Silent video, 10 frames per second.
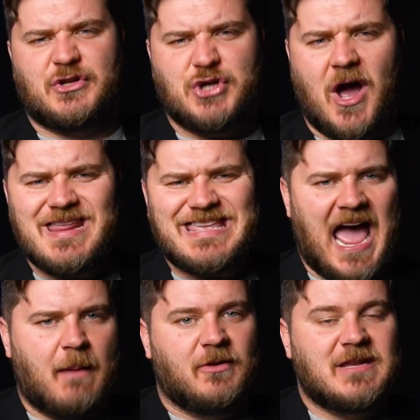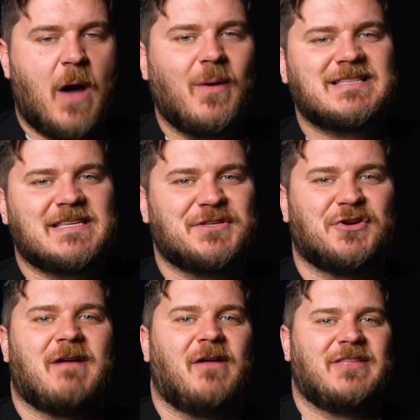giant gap that now existed
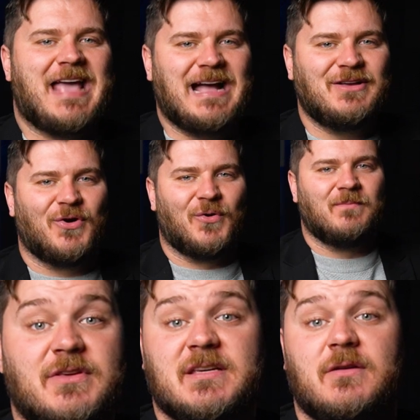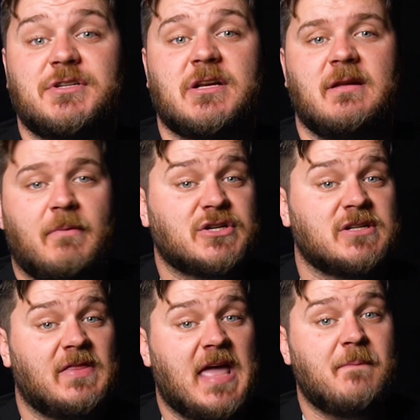around the ankle? The solution, much
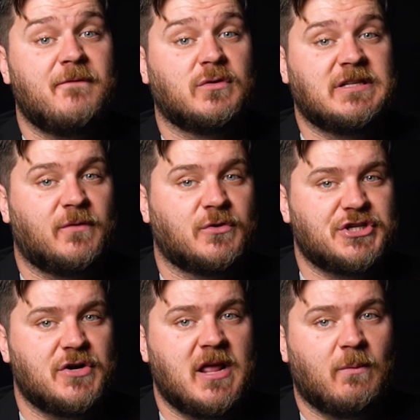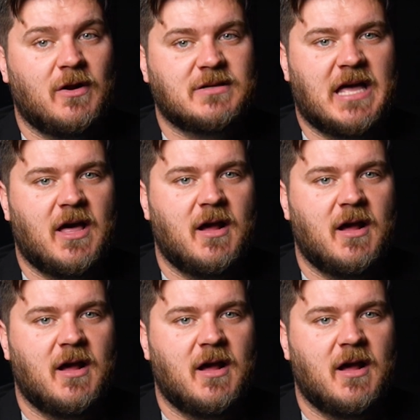like the M44 tunic we looked at